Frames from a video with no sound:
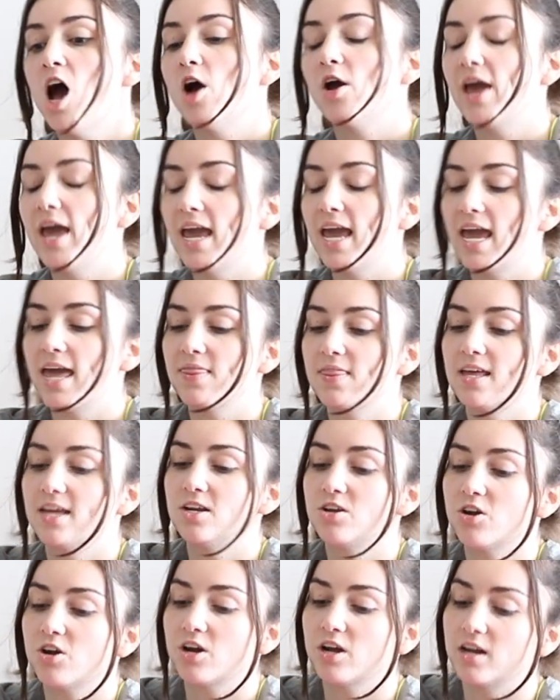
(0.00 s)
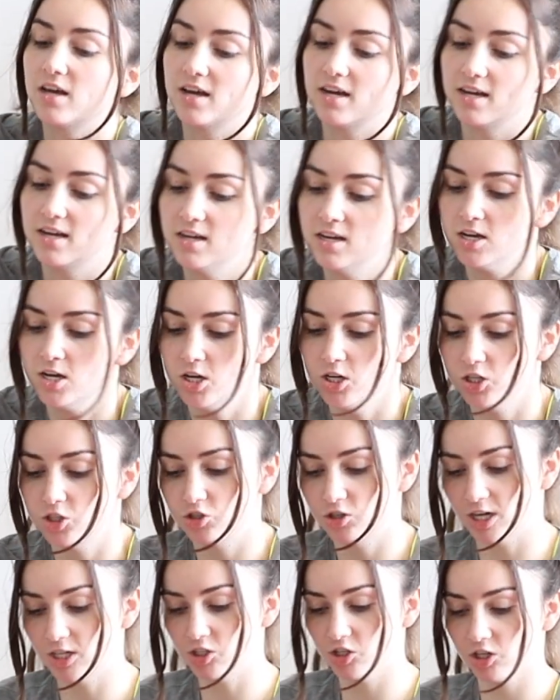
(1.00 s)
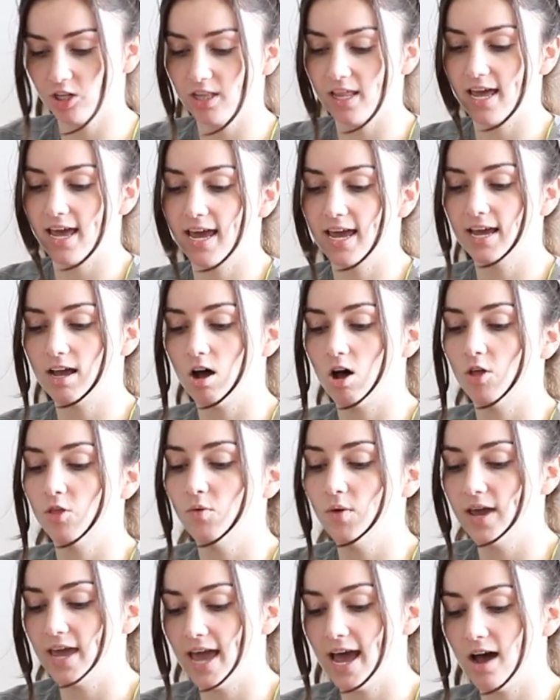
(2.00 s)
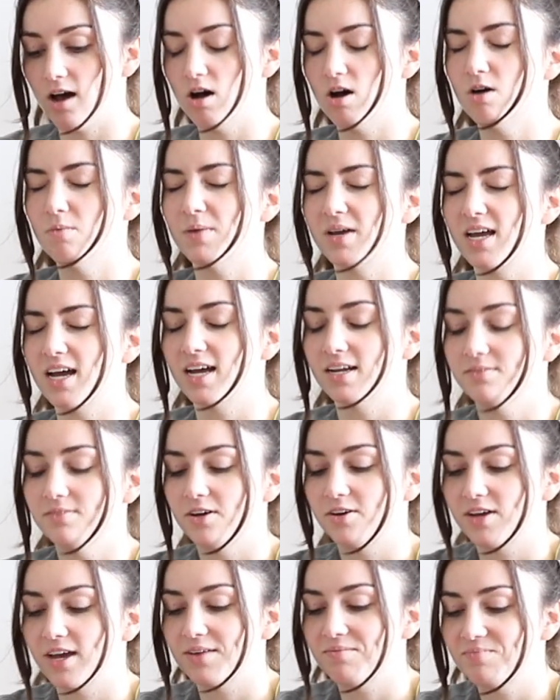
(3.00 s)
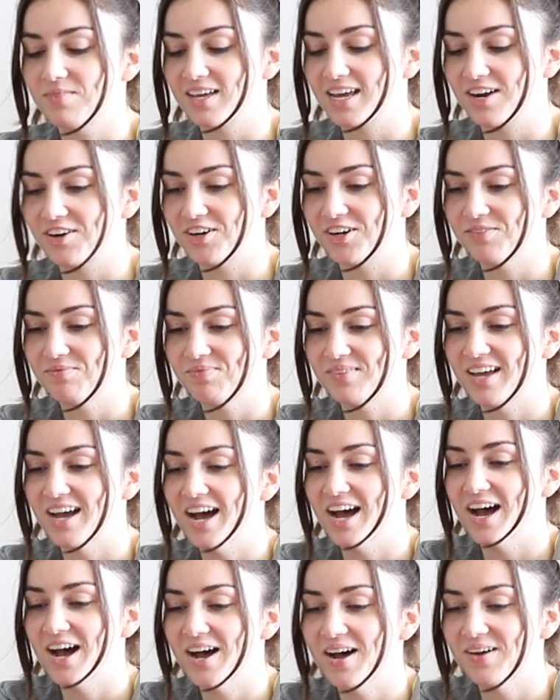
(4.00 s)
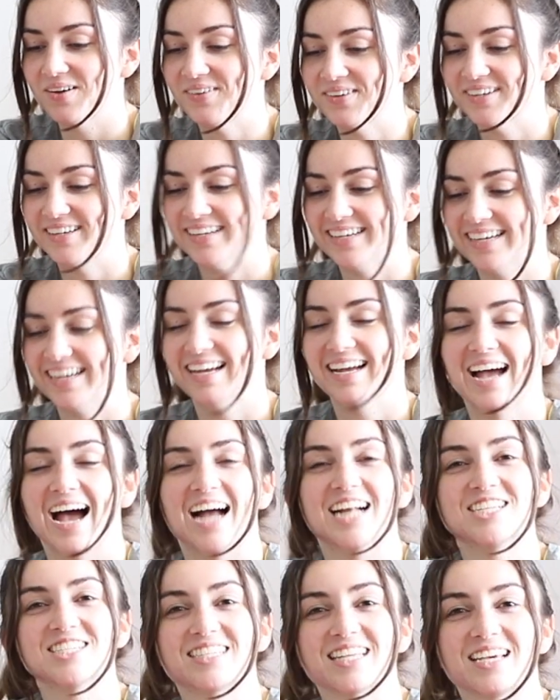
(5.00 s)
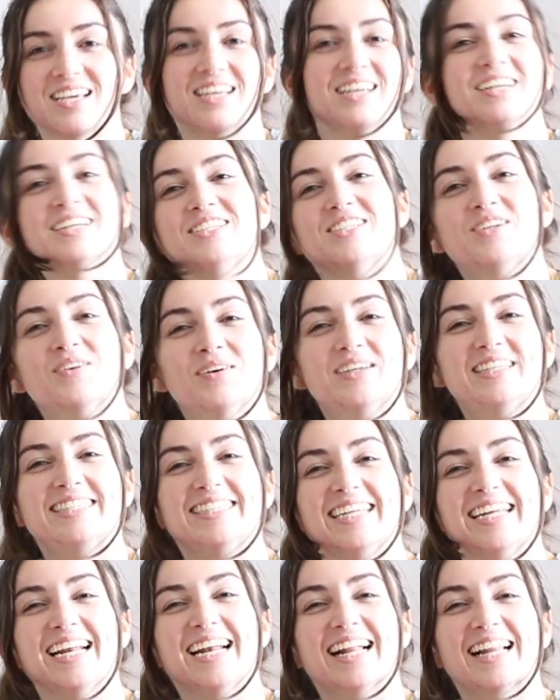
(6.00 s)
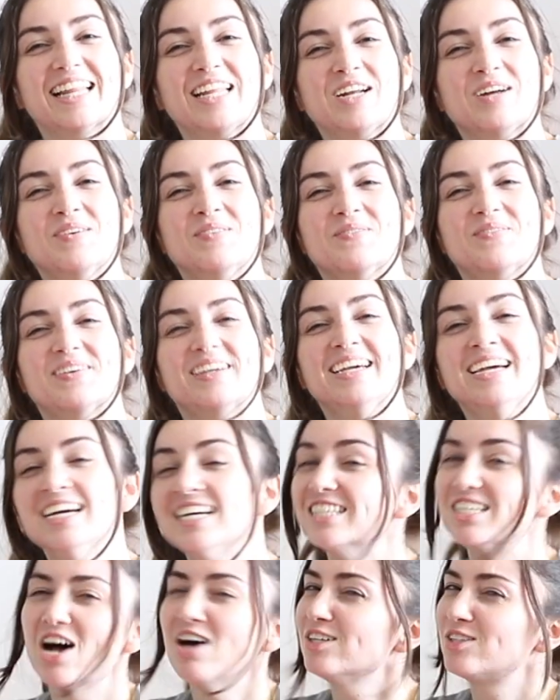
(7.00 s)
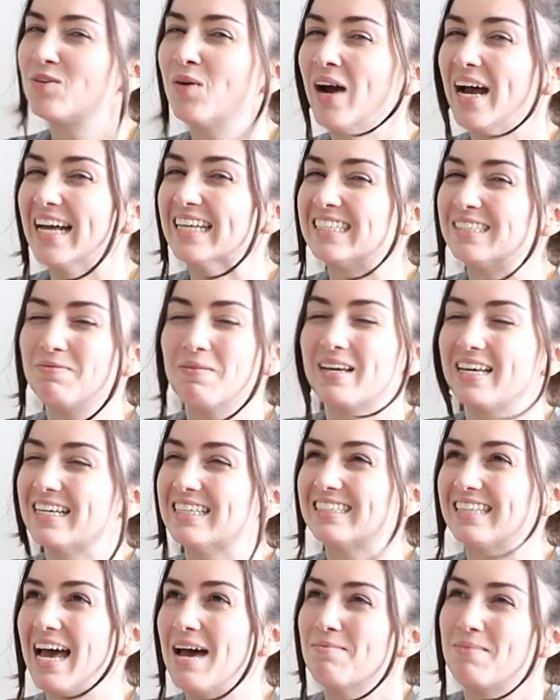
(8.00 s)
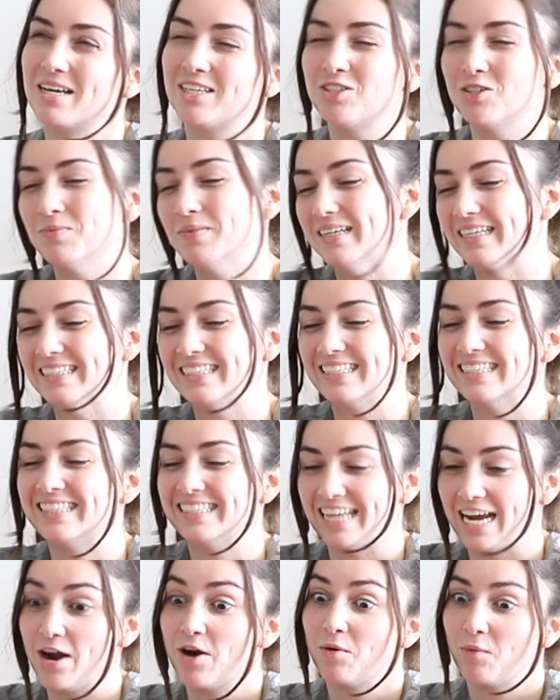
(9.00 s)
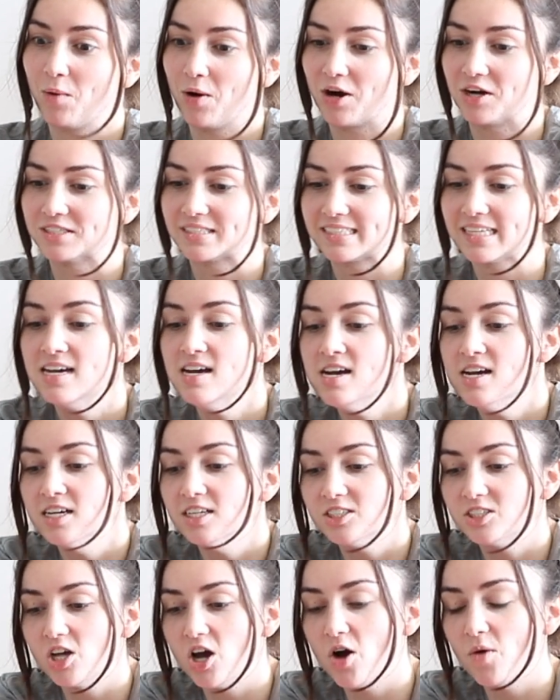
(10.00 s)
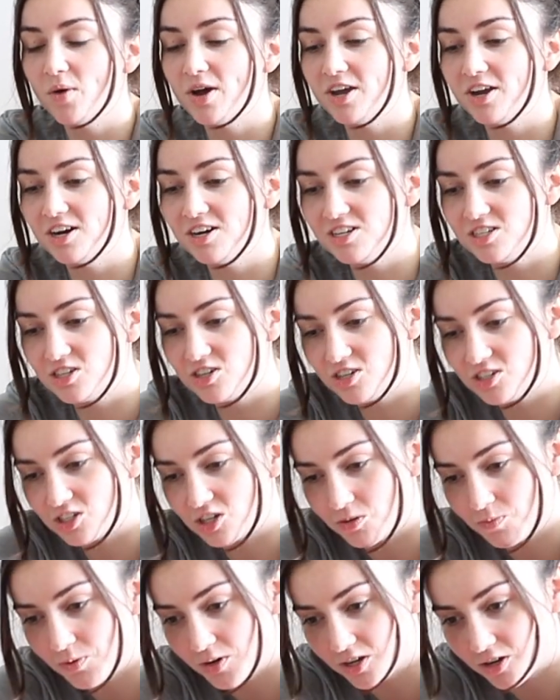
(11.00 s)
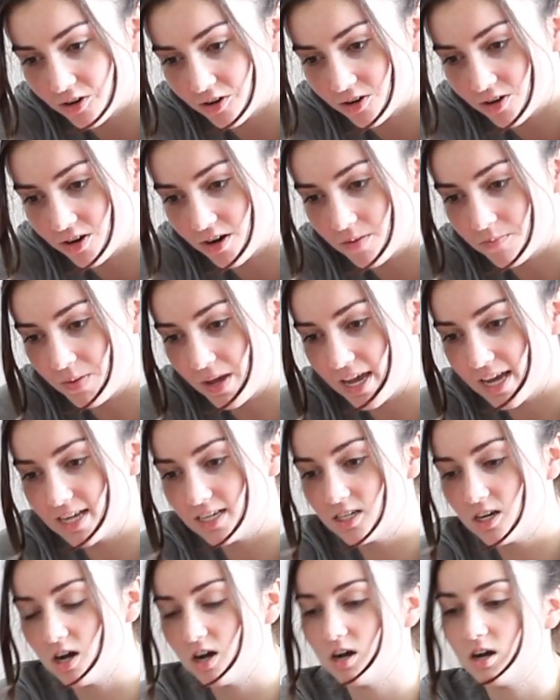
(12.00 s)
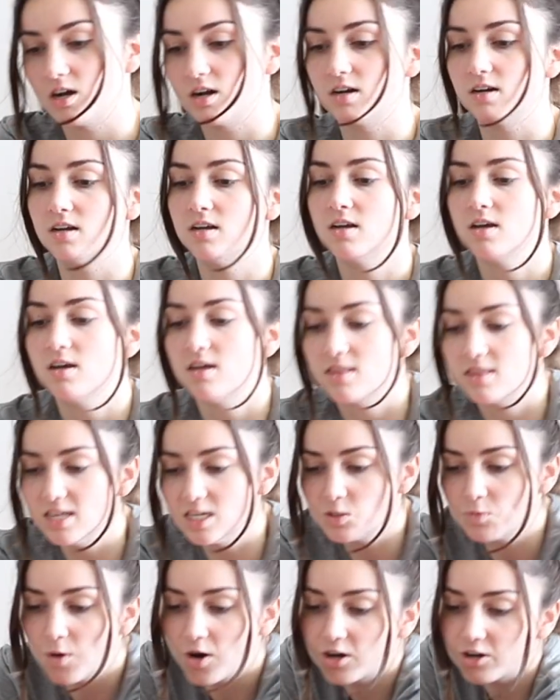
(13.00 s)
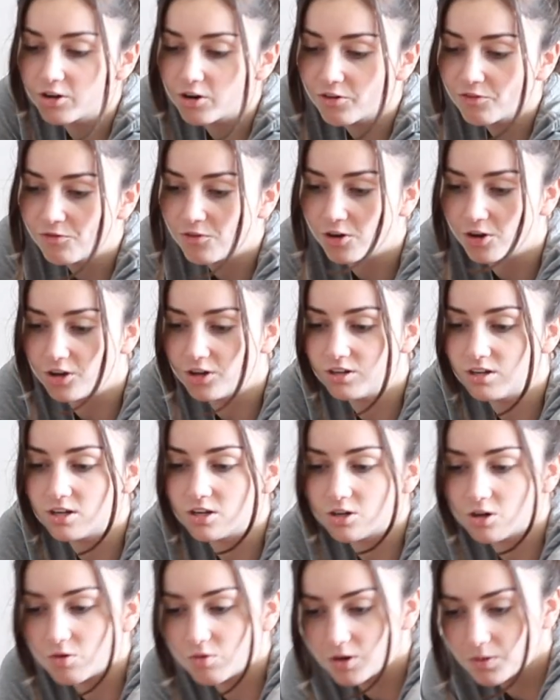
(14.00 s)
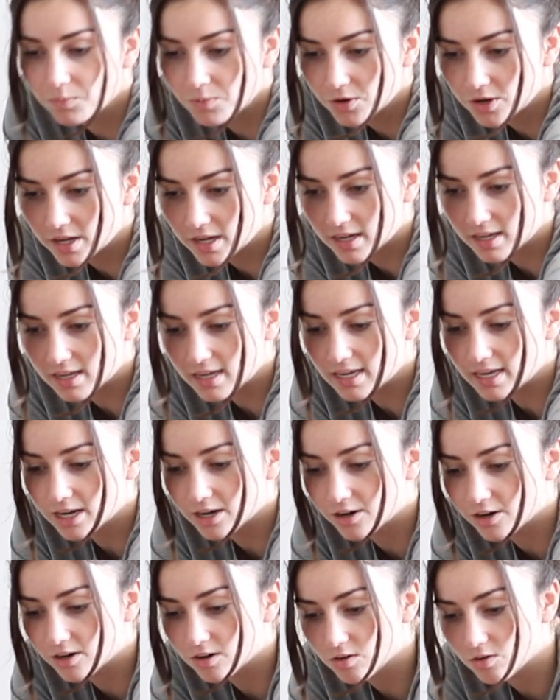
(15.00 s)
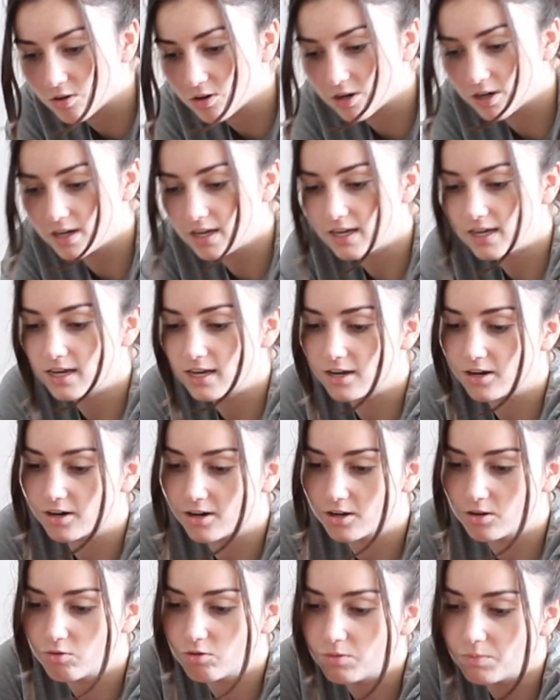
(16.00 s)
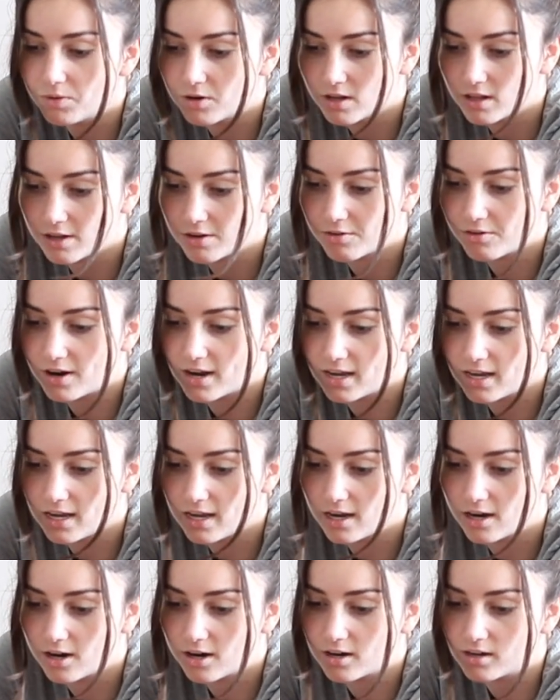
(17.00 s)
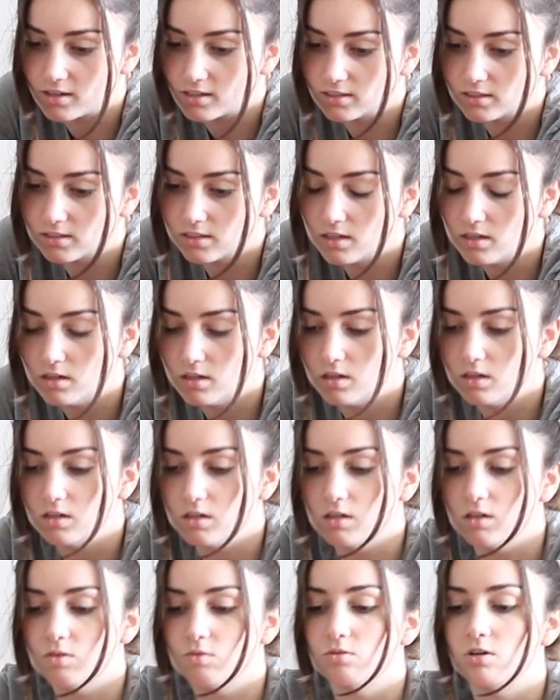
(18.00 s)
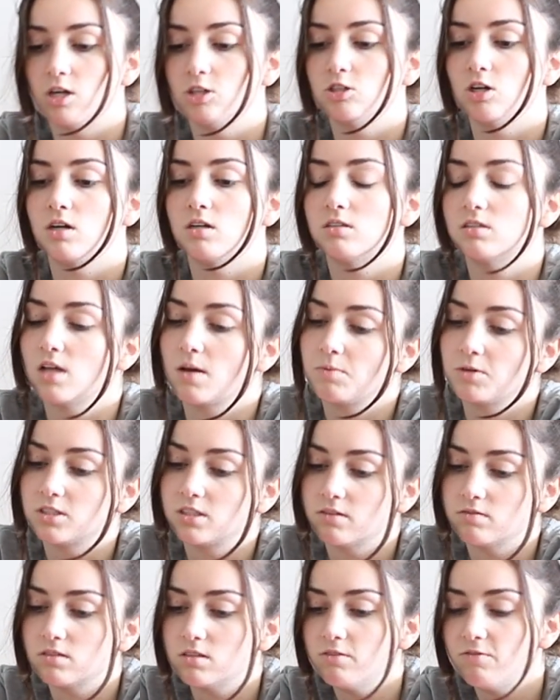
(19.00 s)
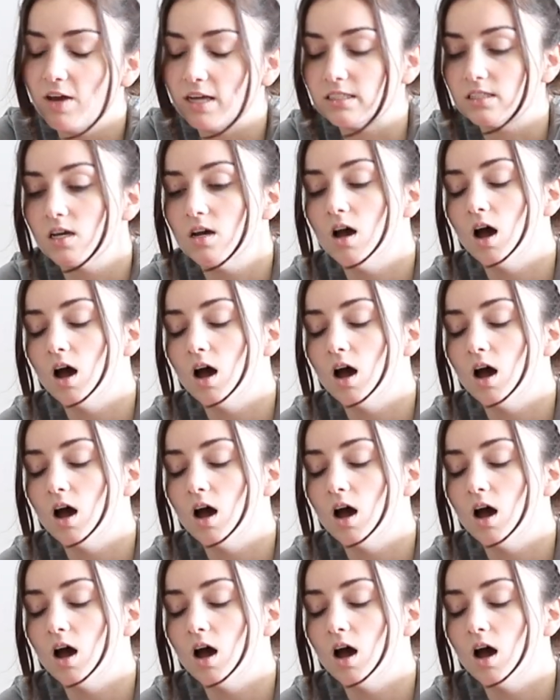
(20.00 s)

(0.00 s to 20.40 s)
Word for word: Okay, and then you're gonna stretch your leg all the way out. Oh my god, okay, to hurt. Um, I just like twisted Don't twist because that makes your meniscus tear worse. So what you're gonna do is you're gonna put your band on this part of your foot, you don't want to put it here or here. You want to put it like right here because we're not trying to slap ourselves in the face.